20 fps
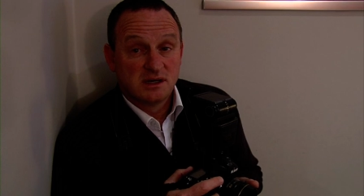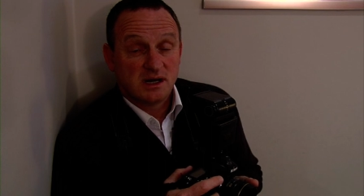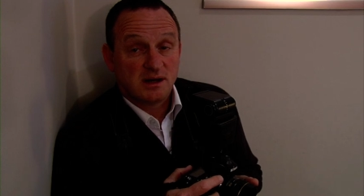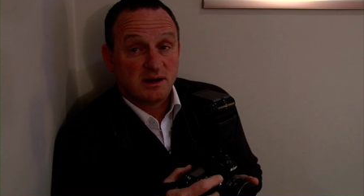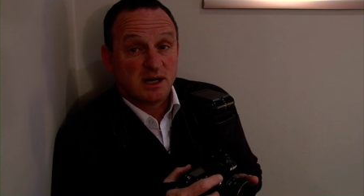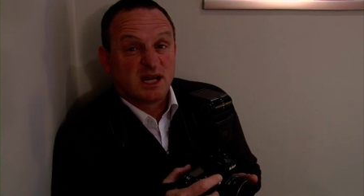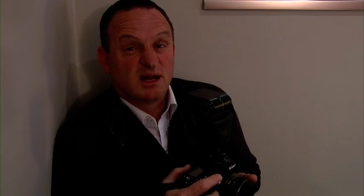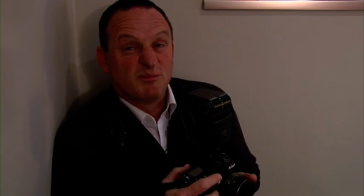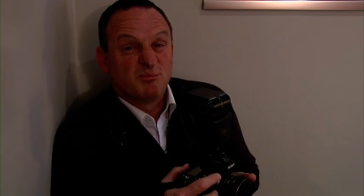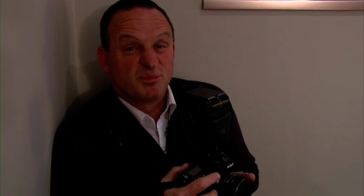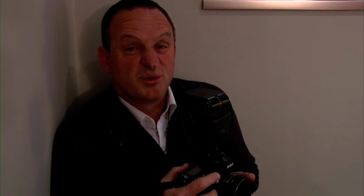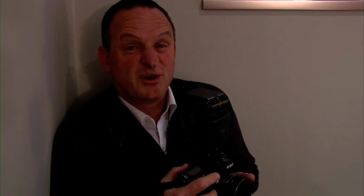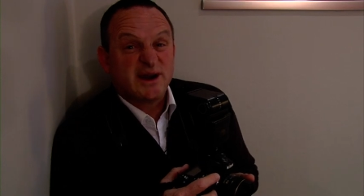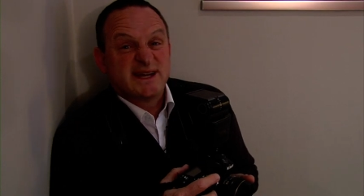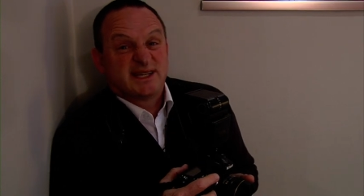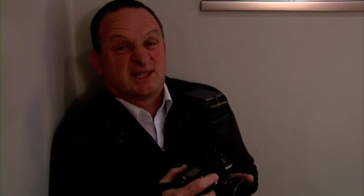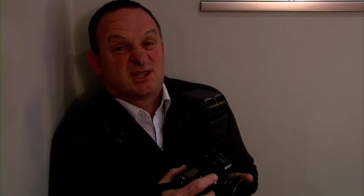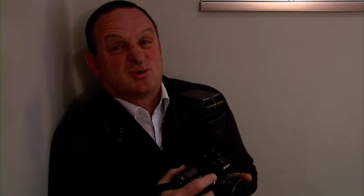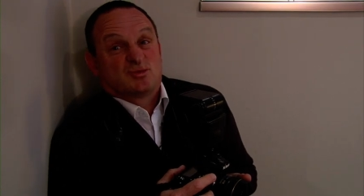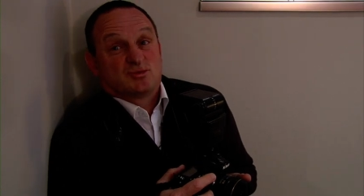and I'm
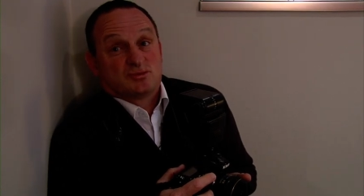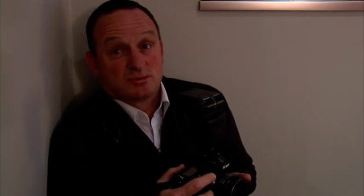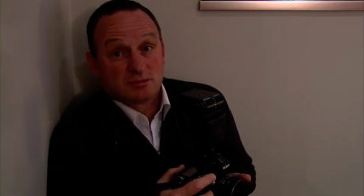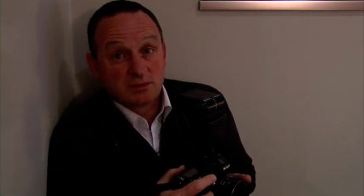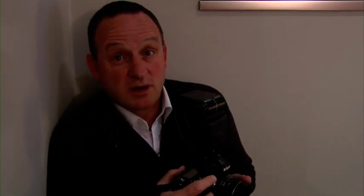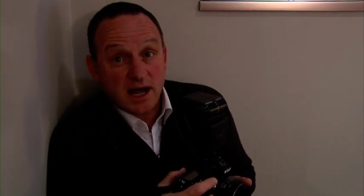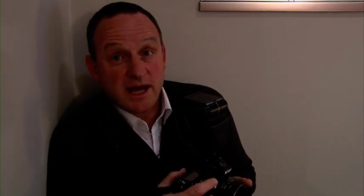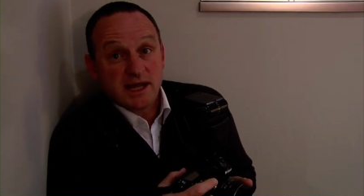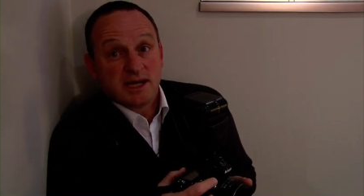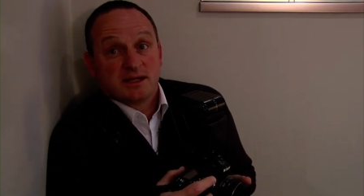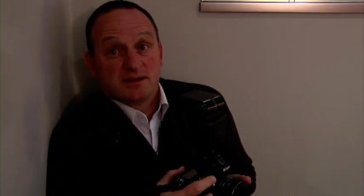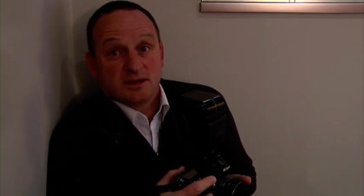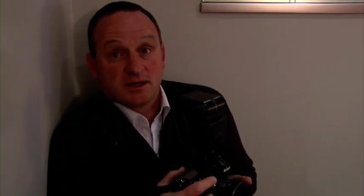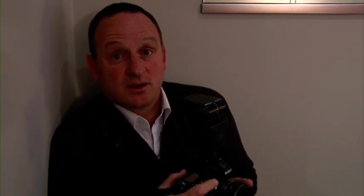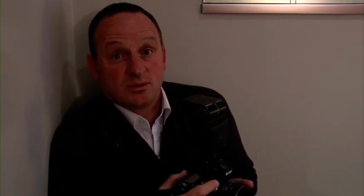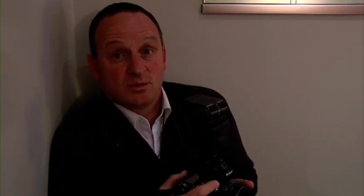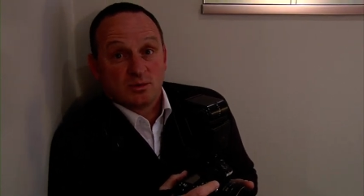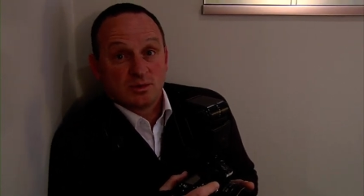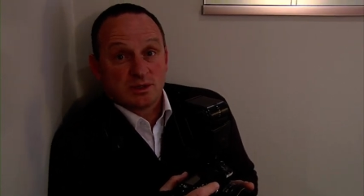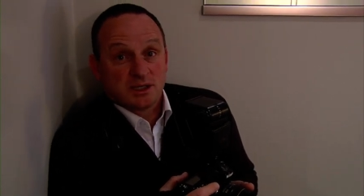braced right in the
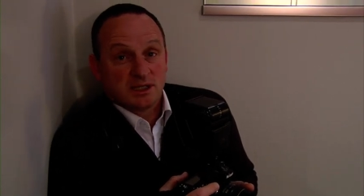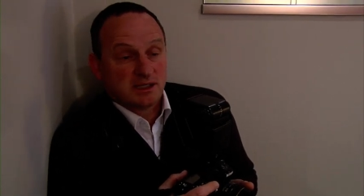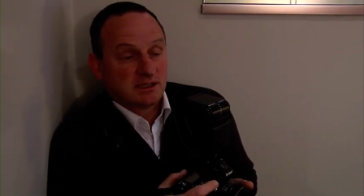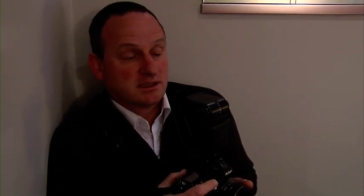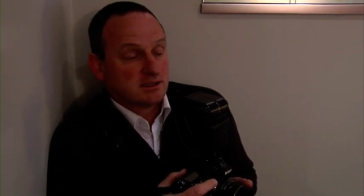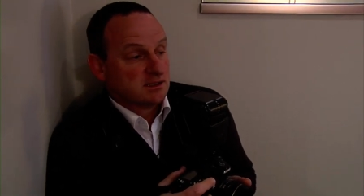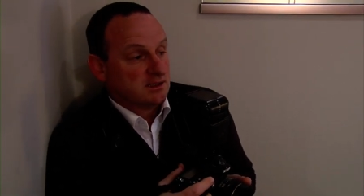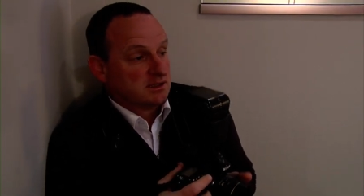corner.